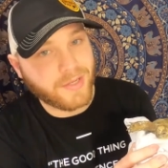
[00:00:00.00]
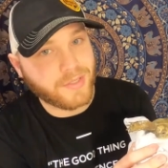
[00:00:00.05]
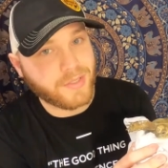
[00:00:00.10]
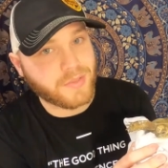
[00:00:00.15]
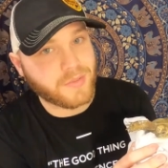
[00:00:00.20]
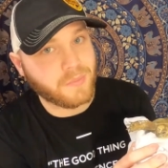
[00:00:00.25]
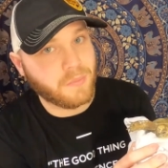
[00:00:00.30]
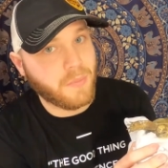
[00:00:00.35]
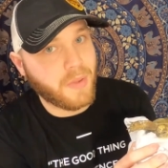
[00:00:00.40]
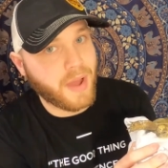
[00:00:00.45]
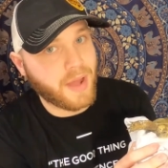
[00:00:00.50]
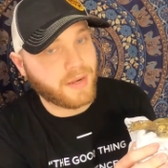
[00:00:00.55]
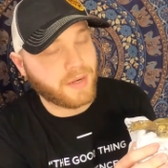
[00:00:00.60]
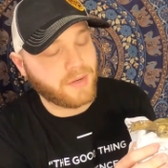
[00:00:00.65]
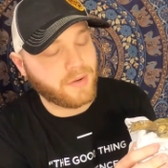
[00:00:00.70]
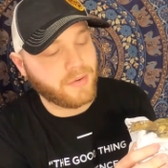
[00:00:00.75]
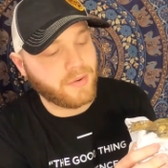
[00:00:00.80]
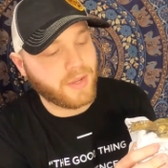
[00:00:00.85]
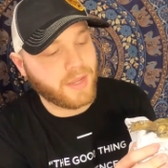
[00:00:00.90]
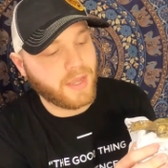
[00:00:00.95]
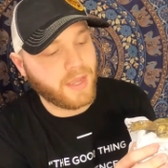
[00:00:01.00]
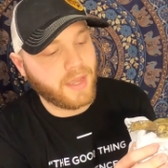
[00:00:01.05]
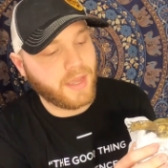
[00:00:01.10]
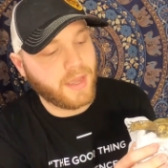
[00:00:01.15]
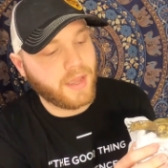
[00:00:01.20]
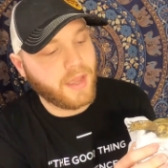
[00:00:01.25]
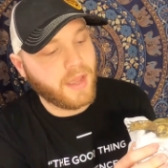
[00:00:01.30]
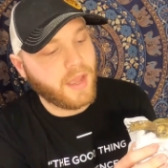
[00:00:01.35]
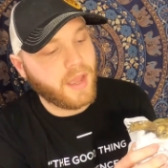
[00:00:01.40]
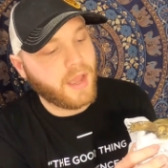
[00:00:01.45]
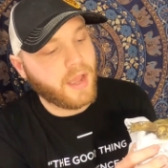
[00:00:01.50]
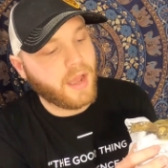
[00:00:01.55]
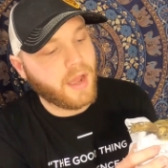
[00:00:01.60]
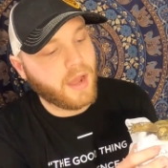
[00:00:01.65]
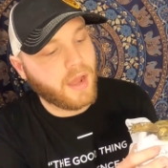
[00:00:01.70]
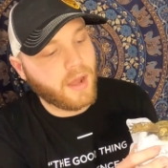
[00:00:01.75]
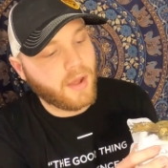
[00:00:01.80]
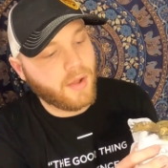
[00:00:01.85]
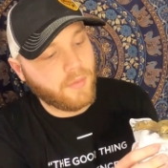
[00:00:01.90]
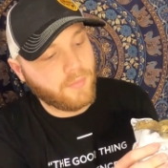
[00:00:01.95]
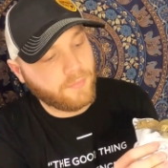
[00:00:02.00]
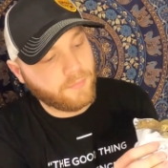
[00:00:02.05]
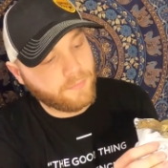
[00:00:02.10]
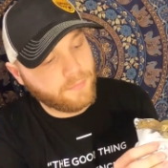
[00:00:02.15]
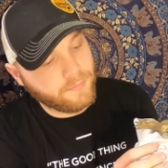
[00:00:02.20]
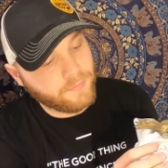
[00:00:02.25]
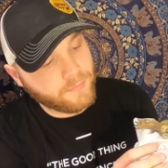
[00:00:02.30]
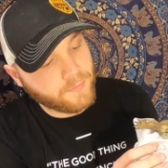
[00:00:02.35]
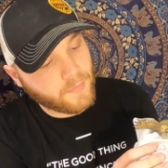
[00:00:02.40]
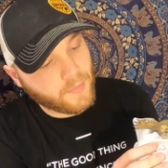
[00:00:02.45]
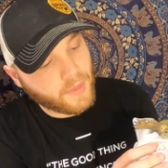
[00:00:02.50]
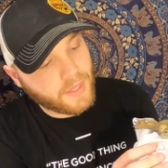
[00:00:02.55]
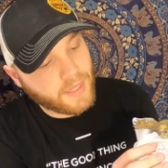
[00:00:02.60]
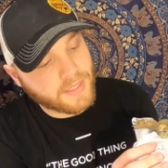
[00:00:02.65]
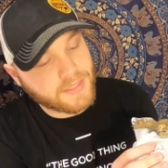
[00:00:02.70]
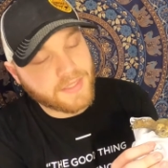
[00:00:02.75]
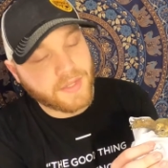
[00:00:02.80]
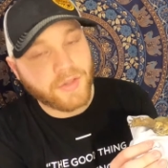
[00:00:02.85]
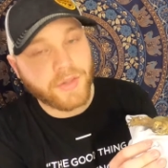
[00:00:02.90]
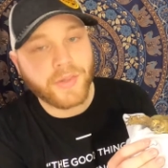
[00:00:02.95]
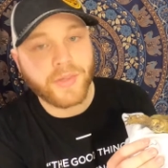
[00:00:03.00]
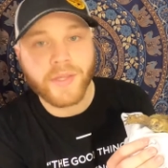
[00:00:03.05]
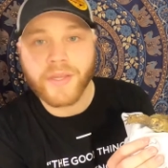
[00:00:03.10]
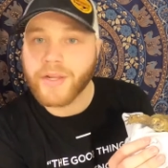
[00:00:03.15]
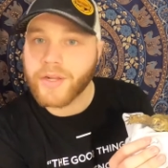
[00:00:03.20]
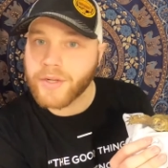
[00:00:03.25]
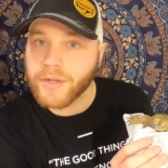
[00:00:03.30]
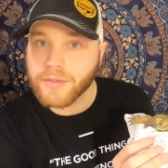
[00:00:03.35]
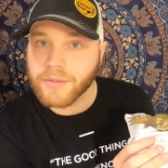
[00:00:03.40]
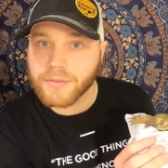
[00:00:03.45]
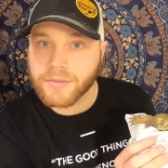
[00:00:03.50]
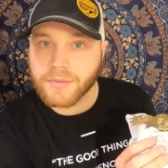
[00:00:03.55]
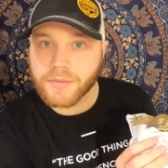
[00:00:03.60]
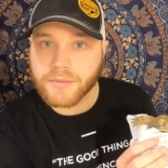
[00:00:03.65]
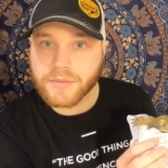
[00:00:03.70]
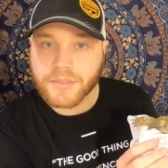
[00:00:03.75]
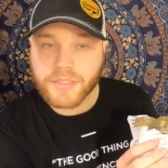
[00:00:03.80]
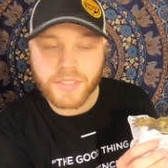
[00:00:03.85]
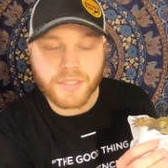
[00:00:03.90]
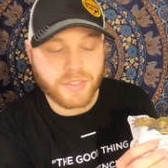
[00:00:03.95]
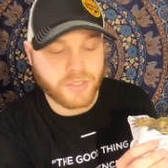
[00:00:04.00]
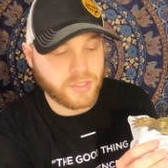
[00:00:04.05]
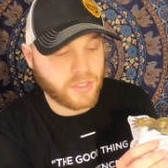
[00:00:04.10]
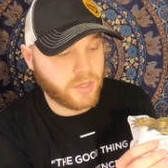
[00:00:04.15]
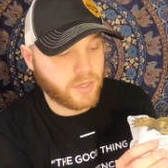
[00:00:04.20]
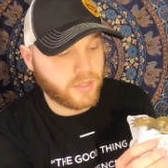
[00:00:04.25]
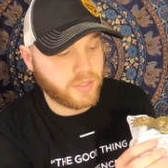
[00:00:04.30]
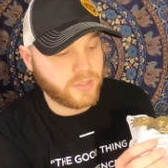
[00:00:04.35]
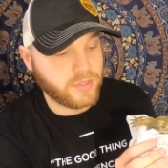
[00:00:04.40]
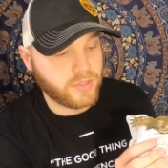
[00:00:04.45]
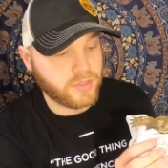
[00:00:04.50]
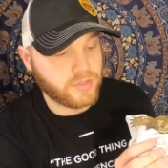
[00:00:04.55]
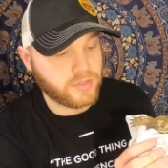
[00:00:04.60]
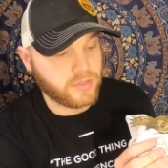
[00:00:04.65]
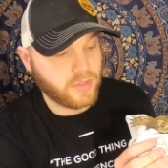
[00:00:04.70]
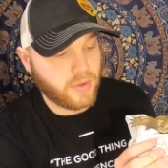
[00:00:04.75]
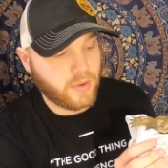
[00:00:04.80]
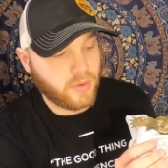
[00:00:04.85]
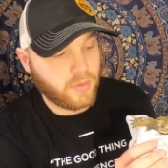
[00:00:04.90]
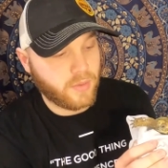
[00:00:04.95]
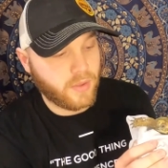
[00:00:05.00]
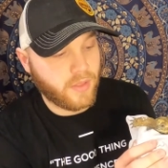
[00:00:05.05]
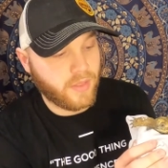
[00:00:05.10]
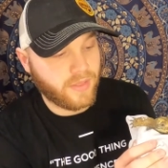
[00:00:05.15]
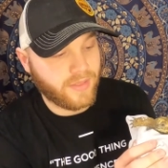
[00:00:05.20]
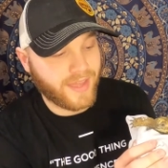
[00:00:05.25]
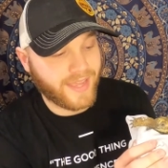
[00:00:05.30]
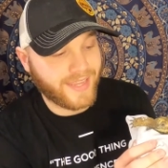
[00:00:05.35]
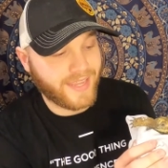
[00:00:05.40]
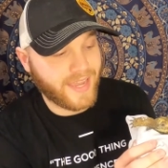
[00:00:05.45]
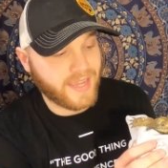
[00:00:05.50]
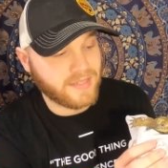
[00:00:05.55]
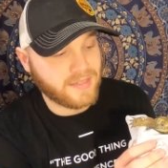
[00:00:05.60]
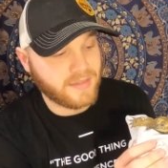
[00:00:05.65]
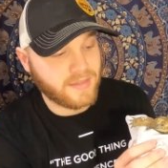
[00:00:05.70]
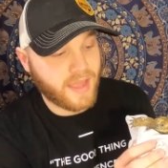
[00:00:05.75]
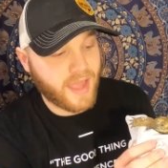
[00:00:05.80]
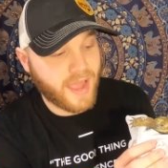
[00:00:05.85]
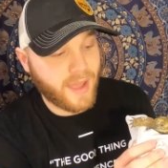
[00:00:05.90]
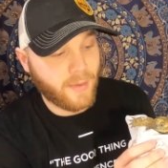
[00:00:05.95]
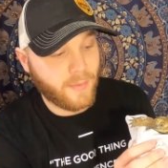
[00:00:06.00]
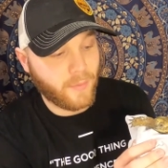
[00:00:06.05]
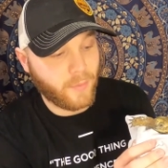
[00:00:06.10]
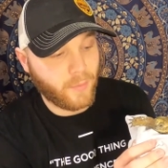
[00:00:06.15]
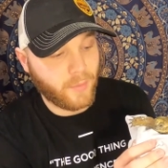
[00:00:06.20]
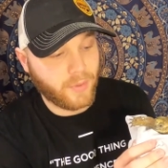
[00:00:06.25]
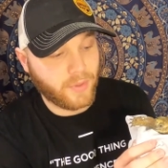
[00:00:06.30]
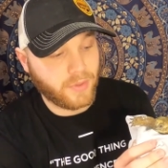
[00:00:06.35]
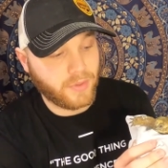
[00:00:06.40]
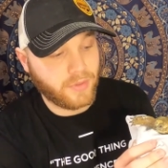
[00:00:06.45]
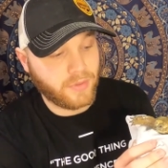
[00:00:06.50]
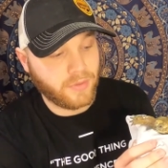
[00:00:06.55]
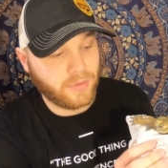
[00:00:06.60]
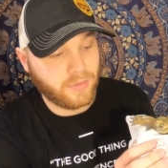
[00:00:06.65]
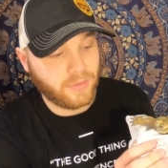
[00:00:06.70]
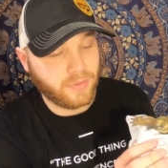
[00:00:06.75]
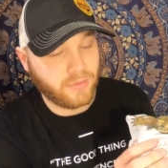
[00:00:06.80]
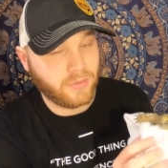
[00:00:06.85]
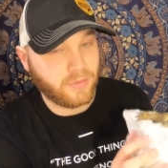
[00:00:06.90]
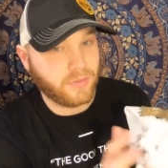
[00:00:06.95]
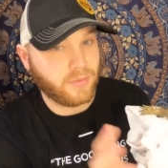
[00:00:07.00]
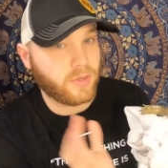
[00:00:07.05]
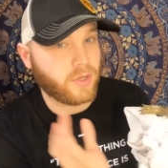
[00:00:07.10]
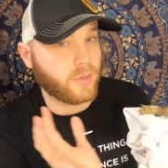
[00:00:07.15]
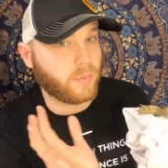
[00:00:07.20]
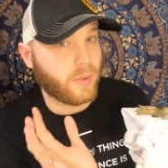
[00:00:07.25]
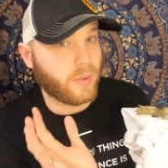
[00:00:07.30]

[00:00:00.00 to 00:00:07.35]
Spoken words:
of just monitoring it. It's clear discharge, so I guess that could